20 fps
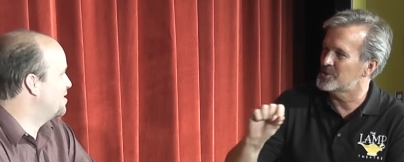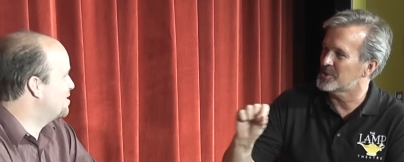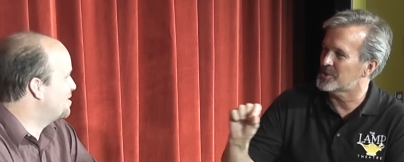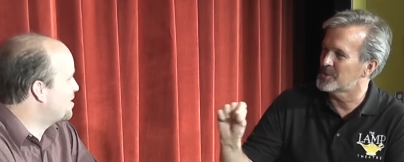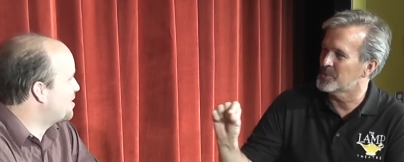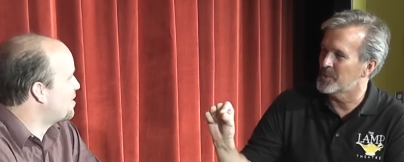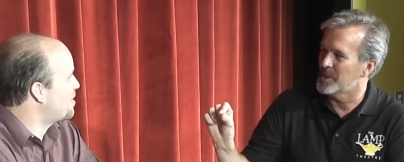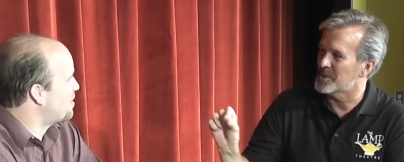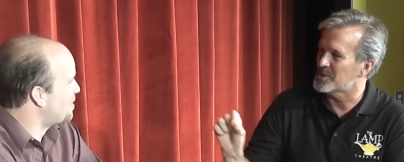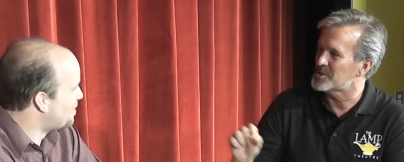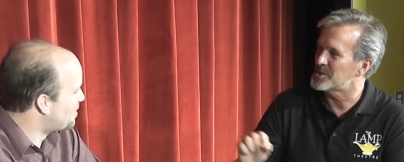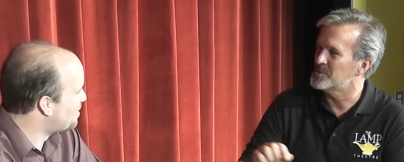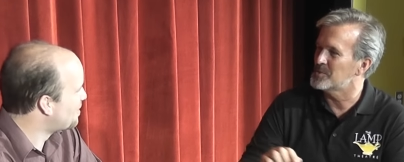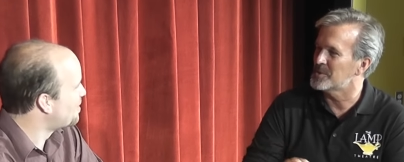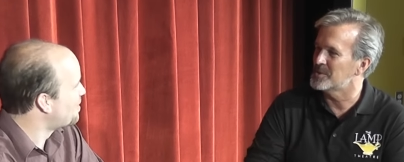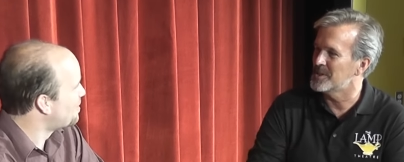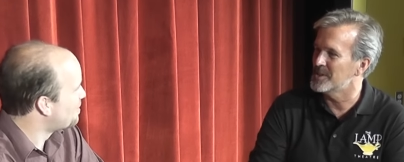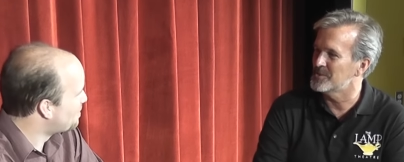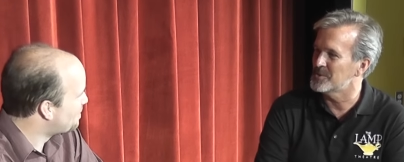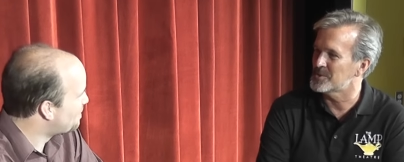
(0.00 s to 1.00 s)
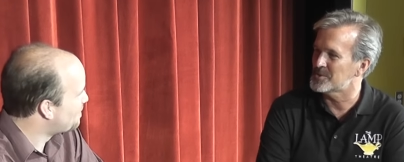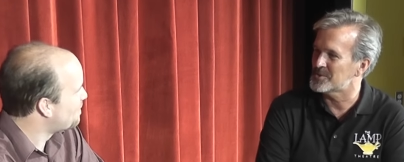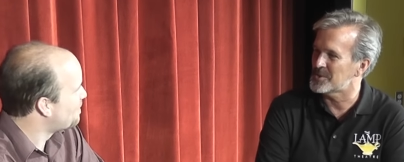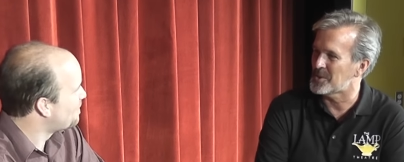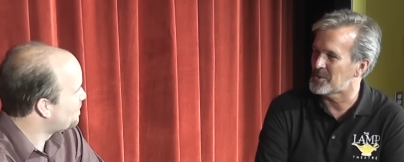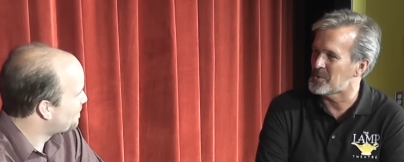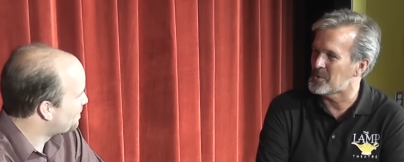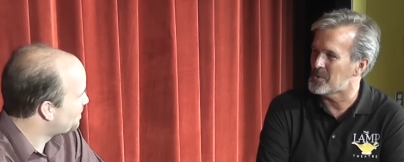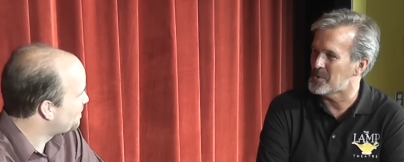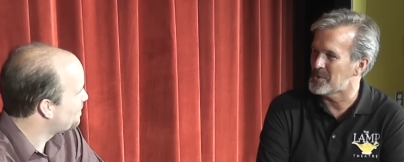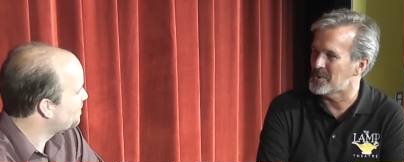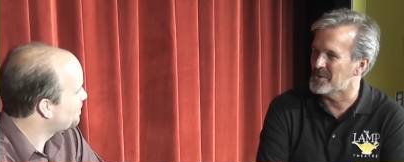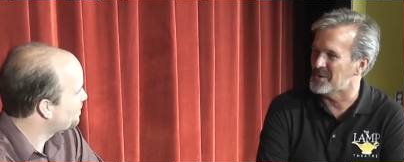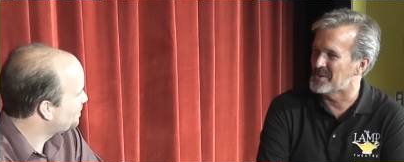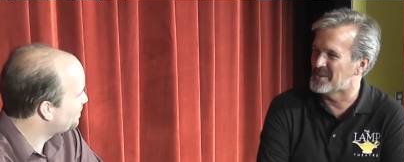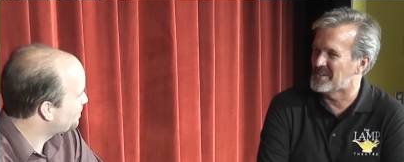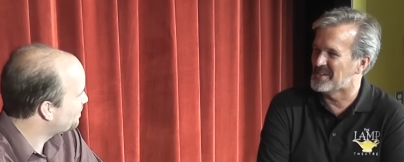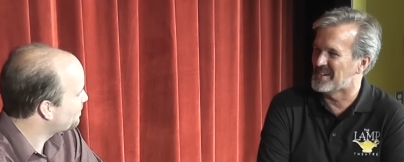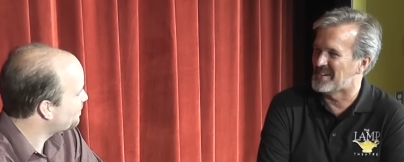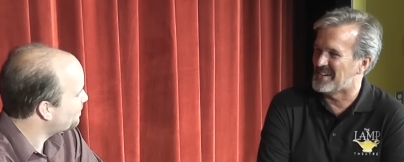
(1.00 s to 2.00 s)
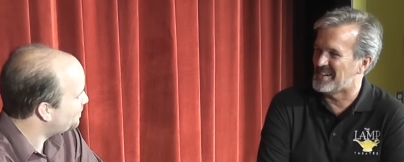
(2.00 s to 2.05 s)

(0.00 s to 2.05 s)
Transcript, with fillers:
Speaker 1: chicken ranch. She would never say horror.